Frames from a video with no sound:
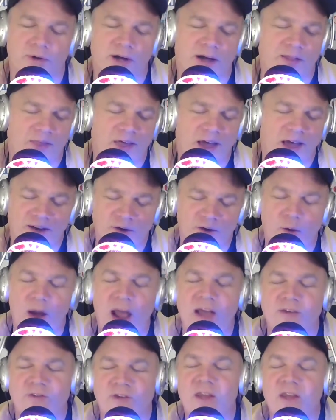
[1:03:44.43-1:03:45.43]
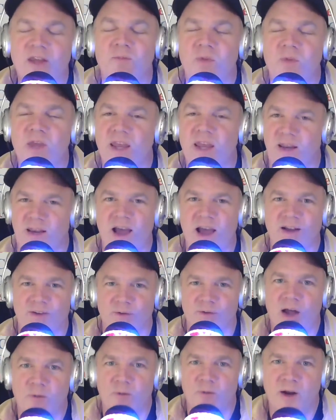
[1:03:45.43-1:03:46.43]
not that. No, asking me, not
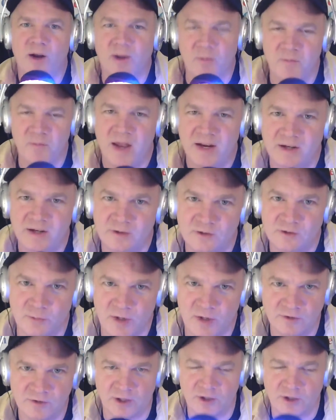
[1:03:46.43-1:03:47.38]
not recommending to me. It's